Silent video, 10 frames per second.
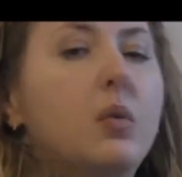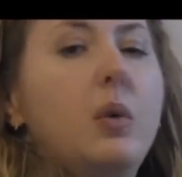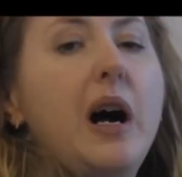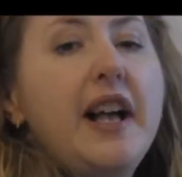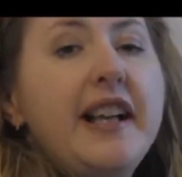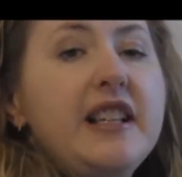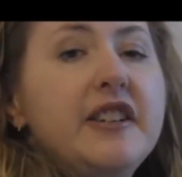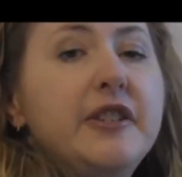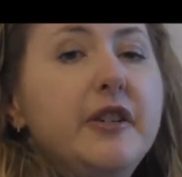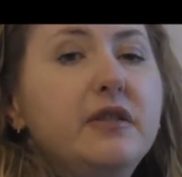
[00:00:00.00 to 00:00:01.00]
Why an
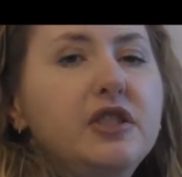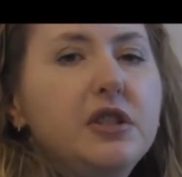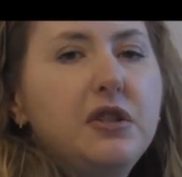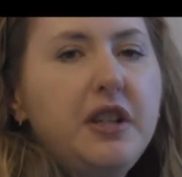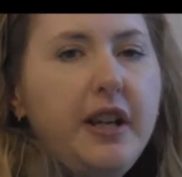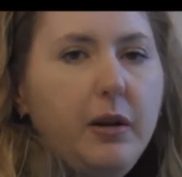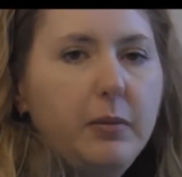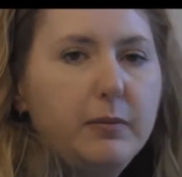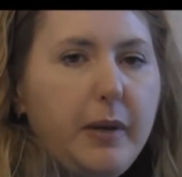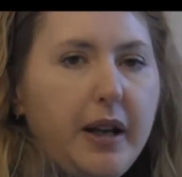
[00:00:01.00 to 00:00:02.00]
oval shape?
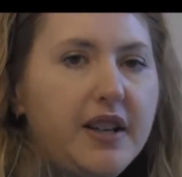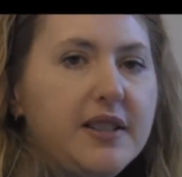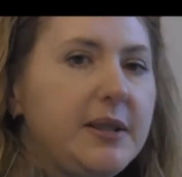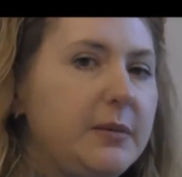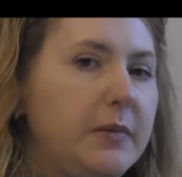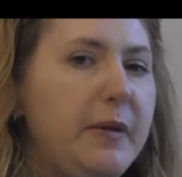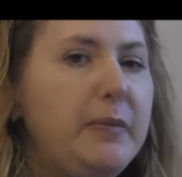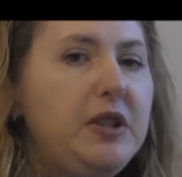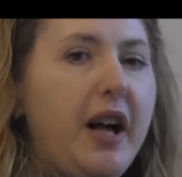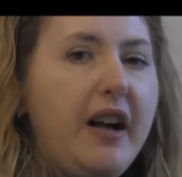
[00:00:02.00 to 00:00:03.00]
Because some
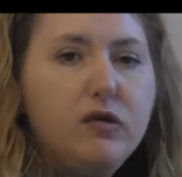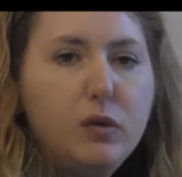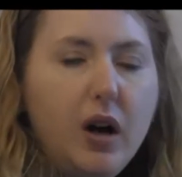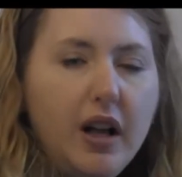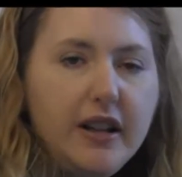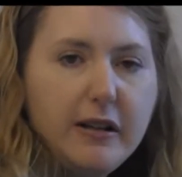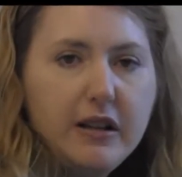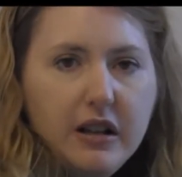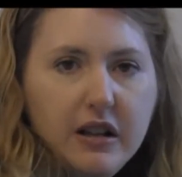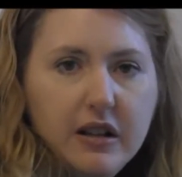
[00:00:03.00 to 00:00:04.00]
people have
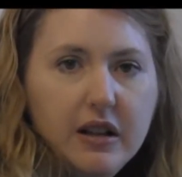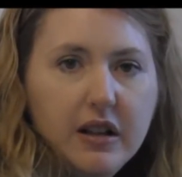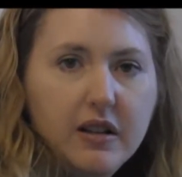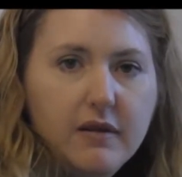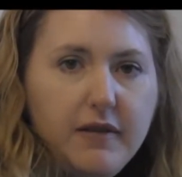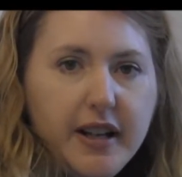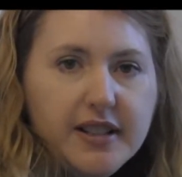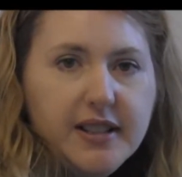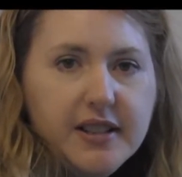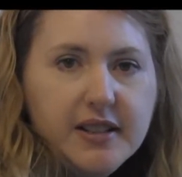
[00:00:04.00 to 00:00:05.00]
wider
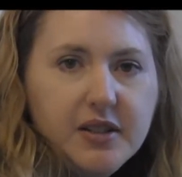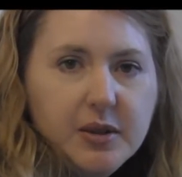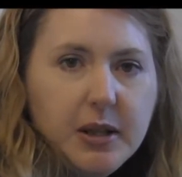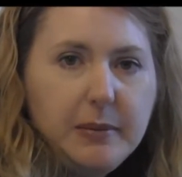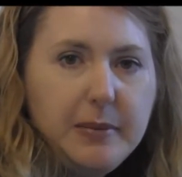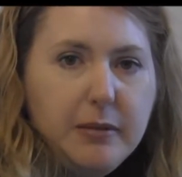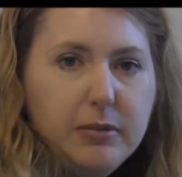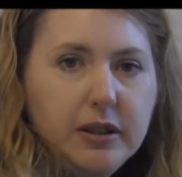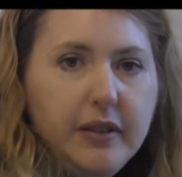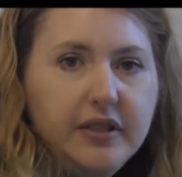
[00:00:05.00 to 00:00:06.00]
faces and some
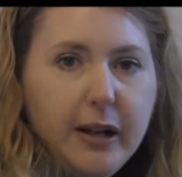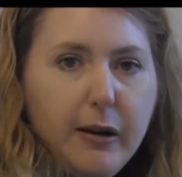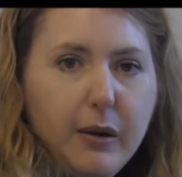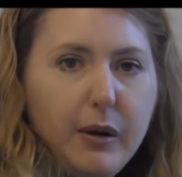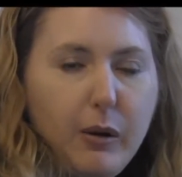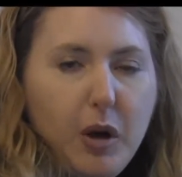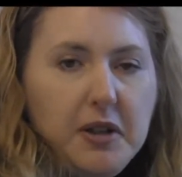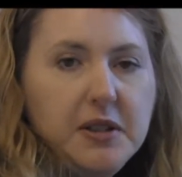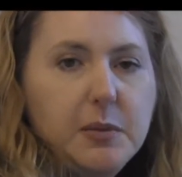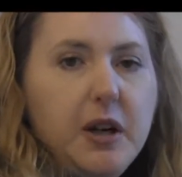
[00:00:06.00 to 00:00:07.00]
people have narrower
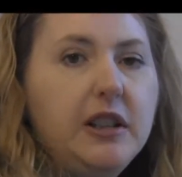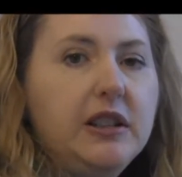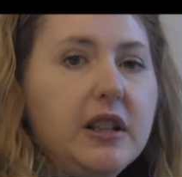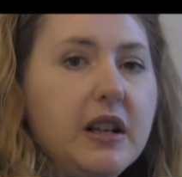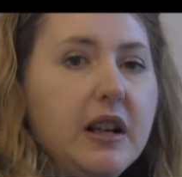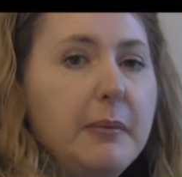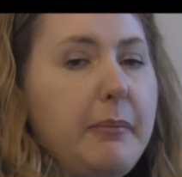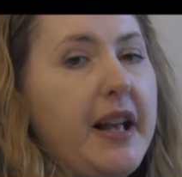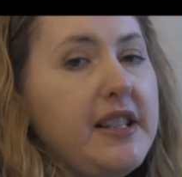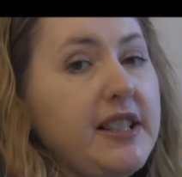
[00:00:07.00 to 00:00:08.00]
ones. Well,
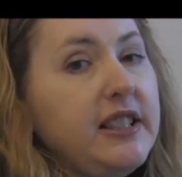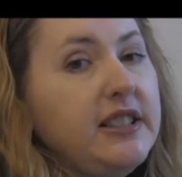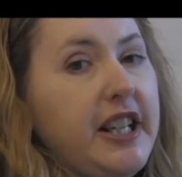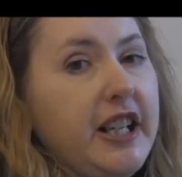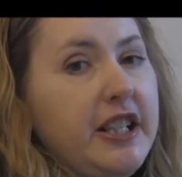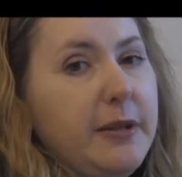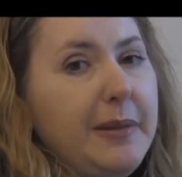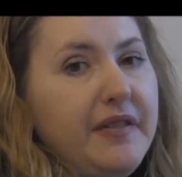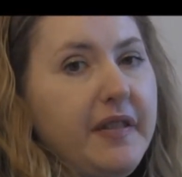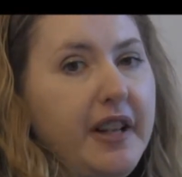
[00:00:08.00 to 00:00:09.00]
basically a
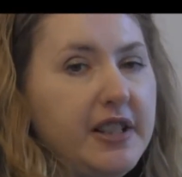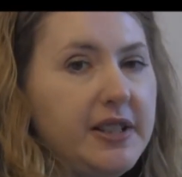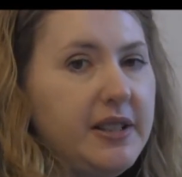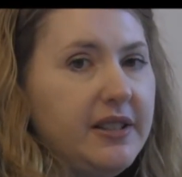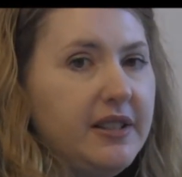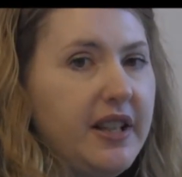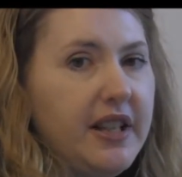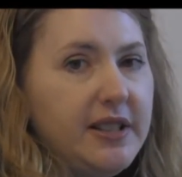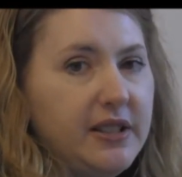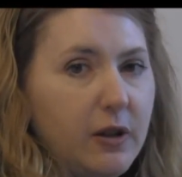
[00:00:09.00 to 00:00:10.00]
human face
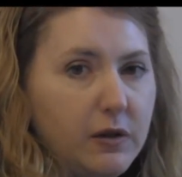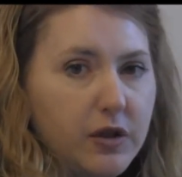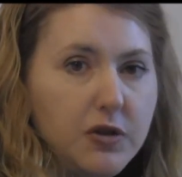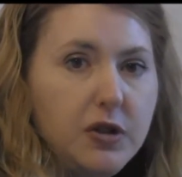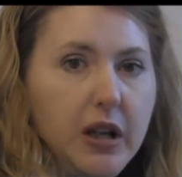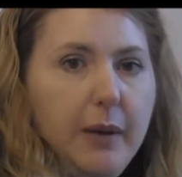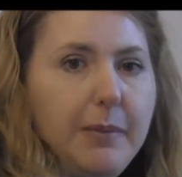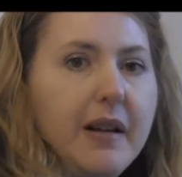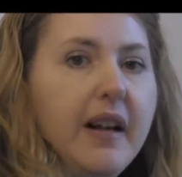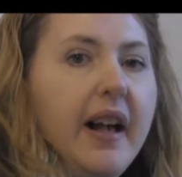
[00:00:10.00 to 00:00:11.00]
is an oval
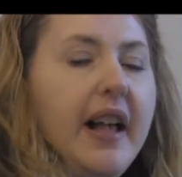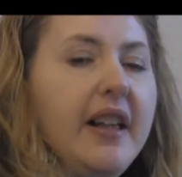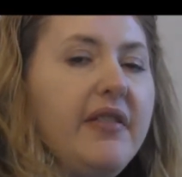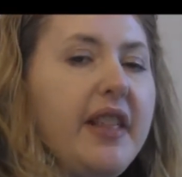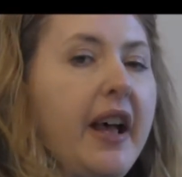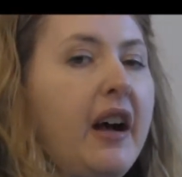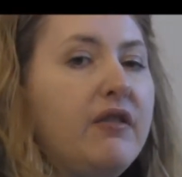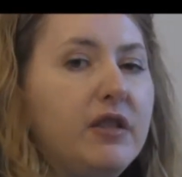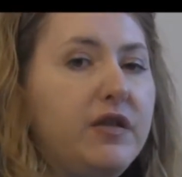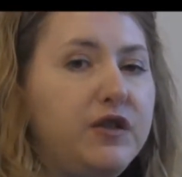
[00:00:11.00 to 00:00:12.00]
shape. And if they
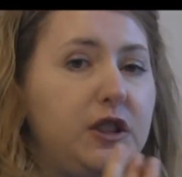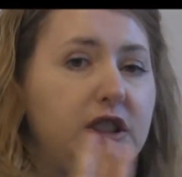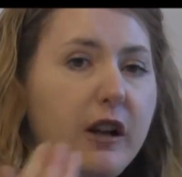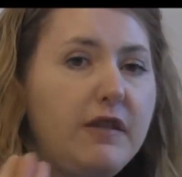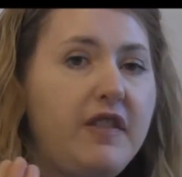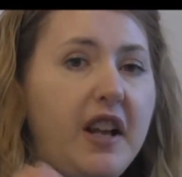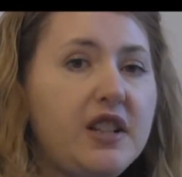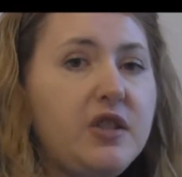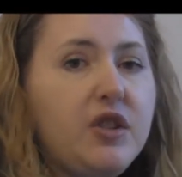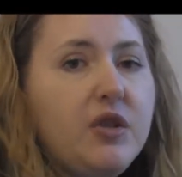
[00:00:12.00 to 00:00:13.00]
have a fuller
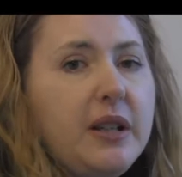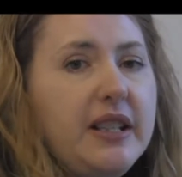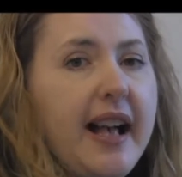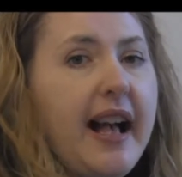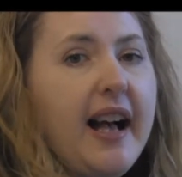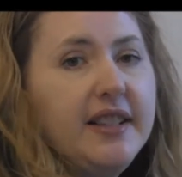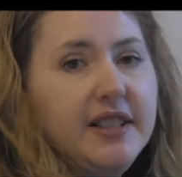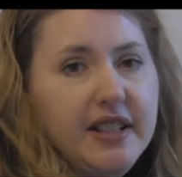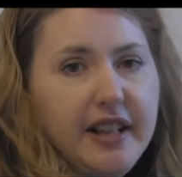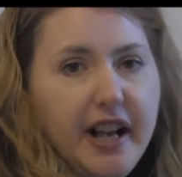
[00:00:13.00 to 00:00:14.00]
face, you can add
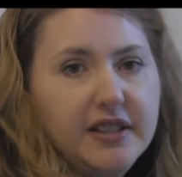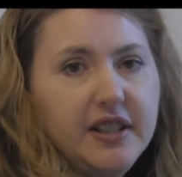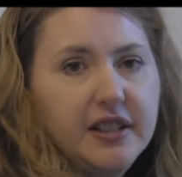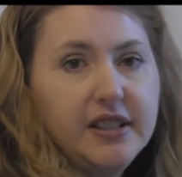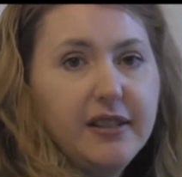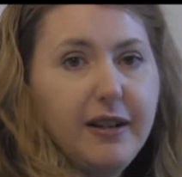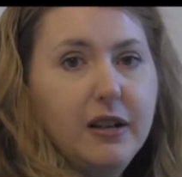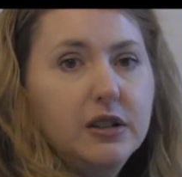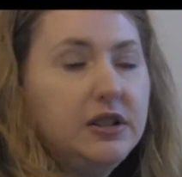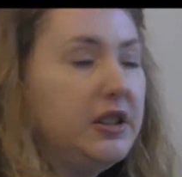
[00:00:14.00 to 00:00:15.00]
to that down the
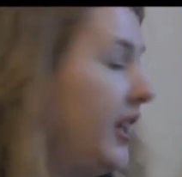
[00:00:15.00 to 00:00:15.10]
road.